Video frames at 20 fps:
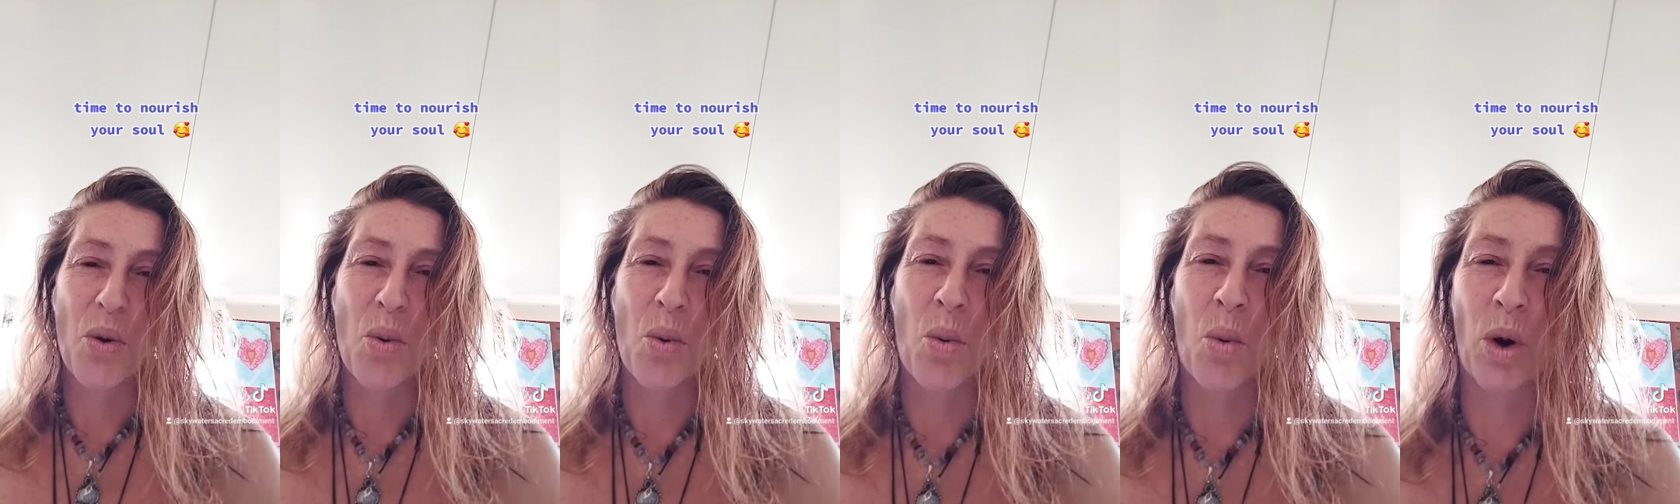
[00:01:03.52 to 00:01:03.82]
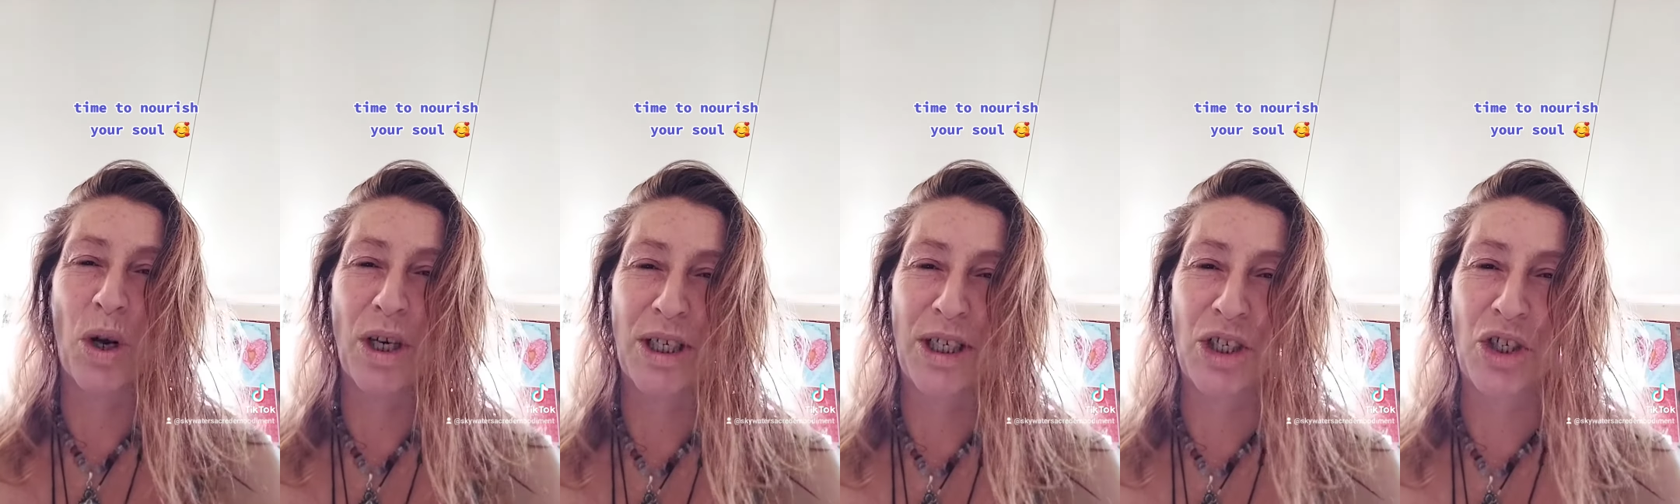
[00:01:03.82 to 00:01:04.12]

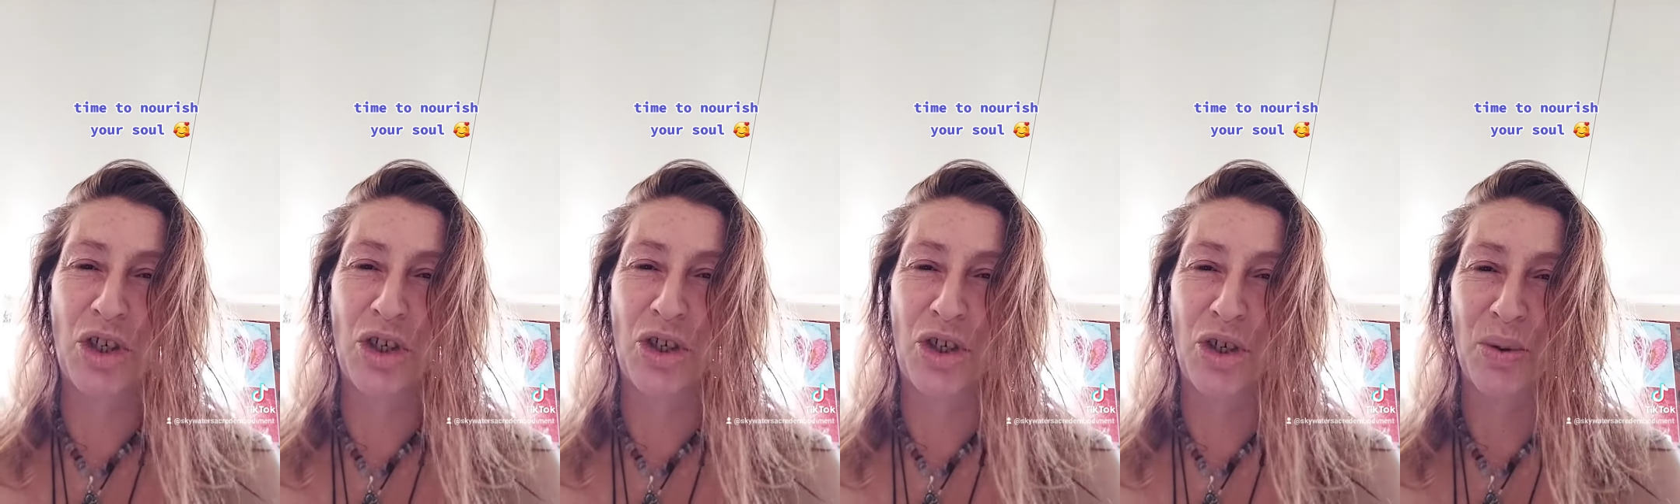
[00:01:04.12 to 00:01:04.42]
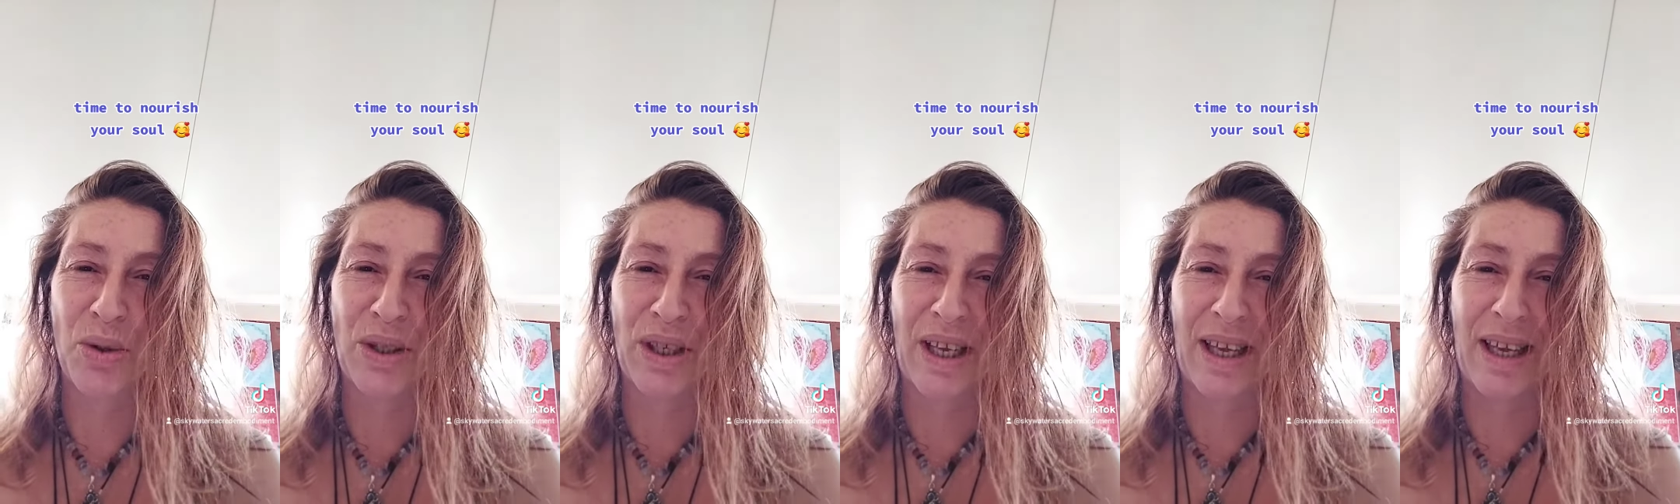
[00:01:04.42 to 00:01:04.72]
What did you
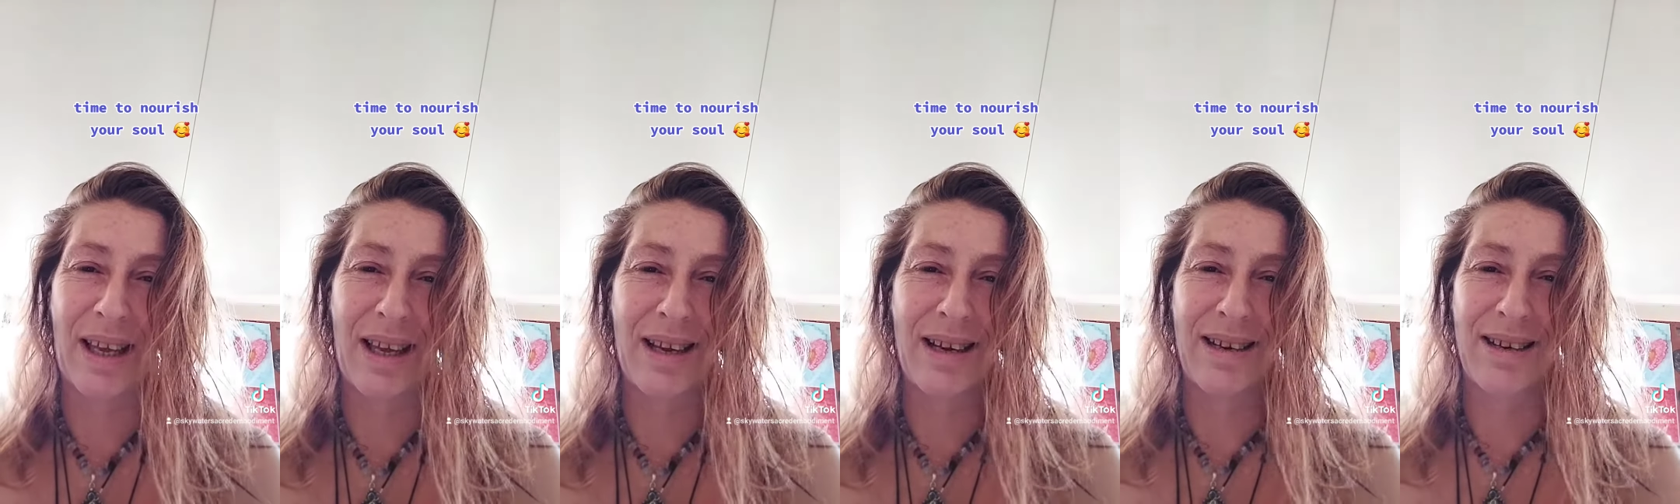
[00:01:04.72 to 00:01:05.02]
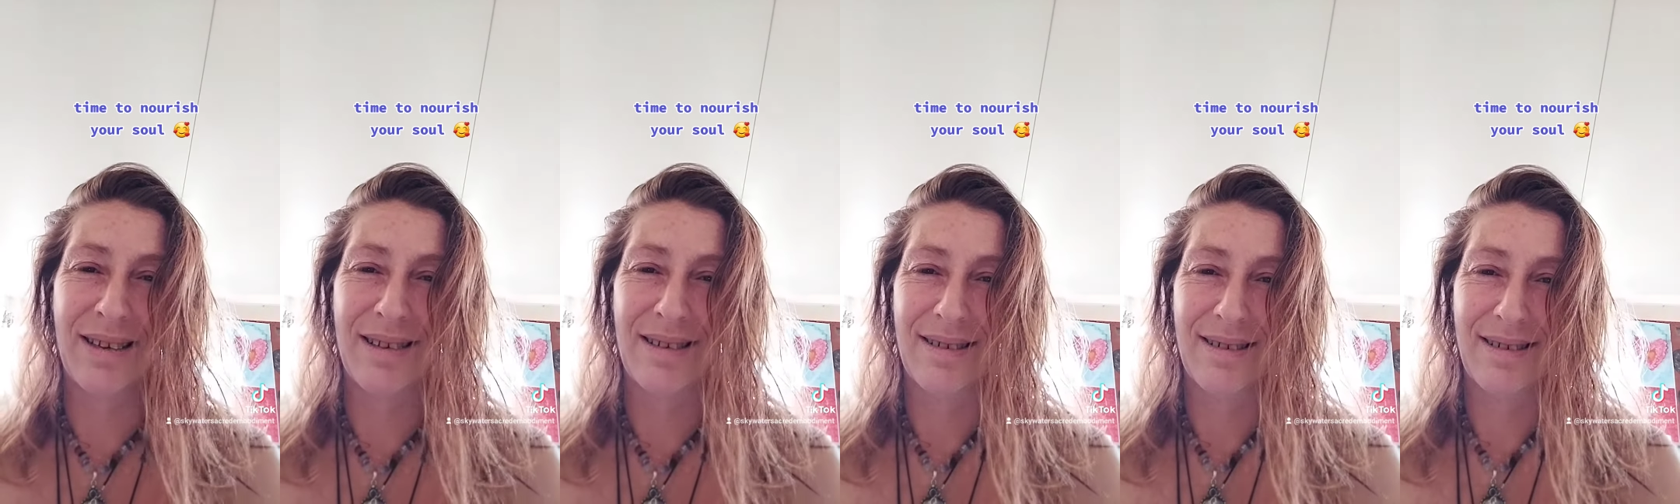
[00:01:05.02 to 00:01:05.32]
do as a kid
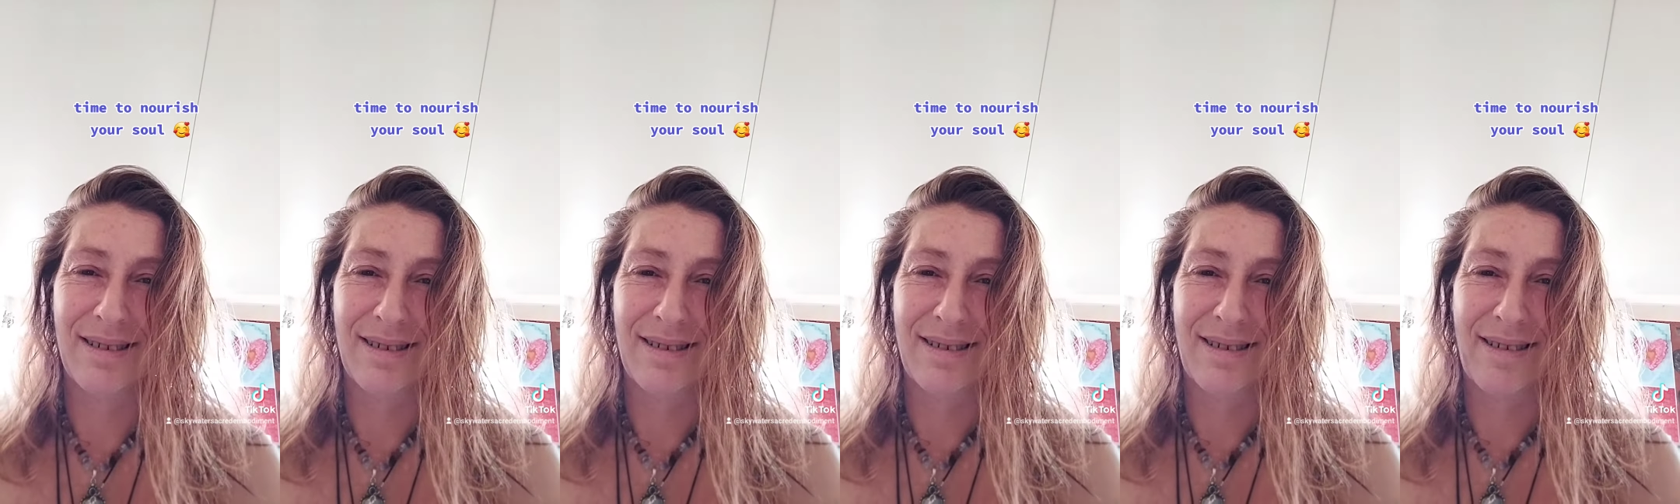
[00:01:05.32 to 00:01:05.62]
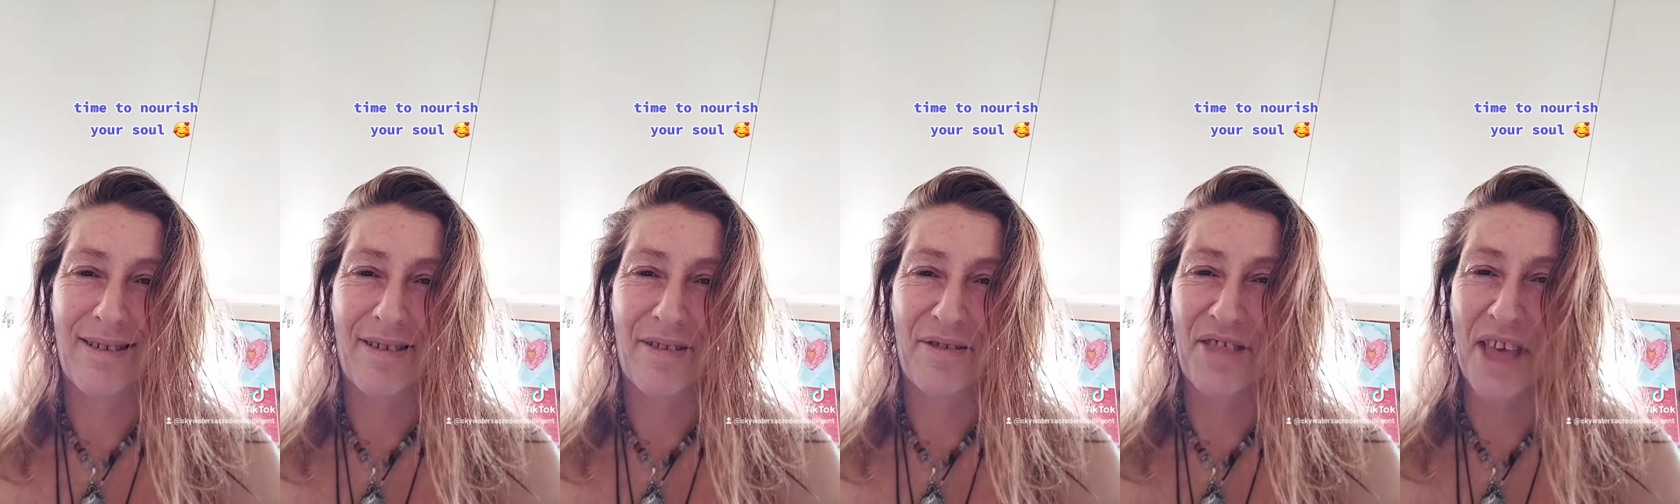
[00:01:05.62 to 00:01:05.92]

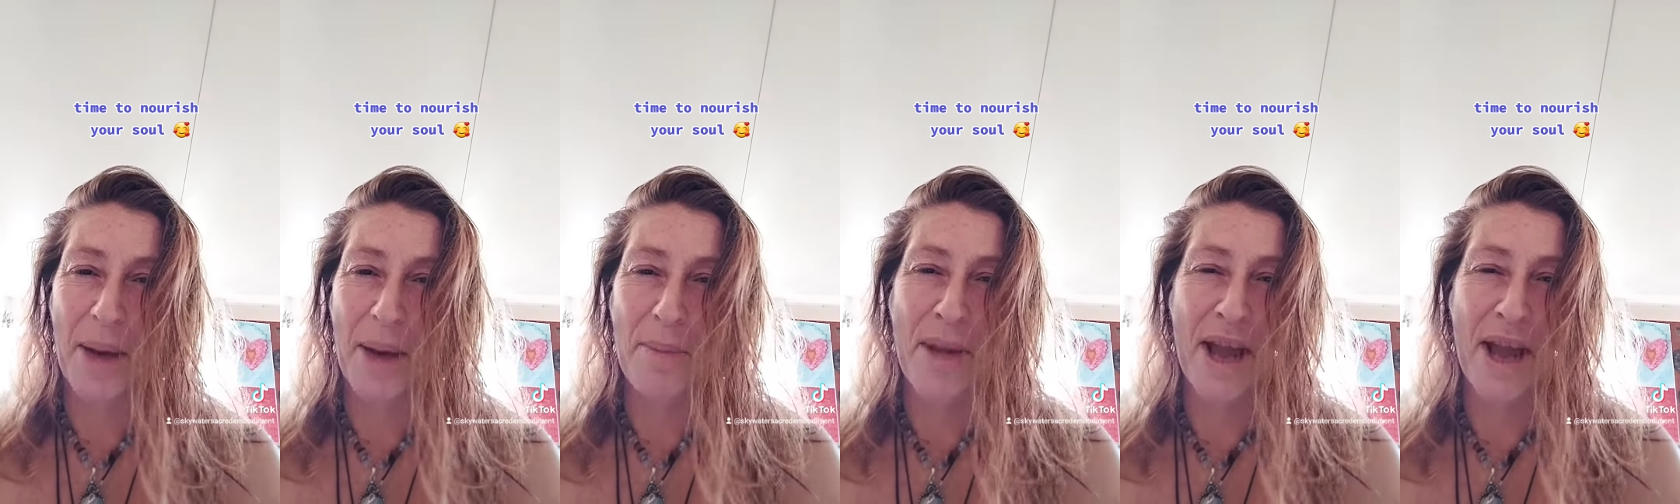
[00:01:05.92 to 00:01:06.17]
that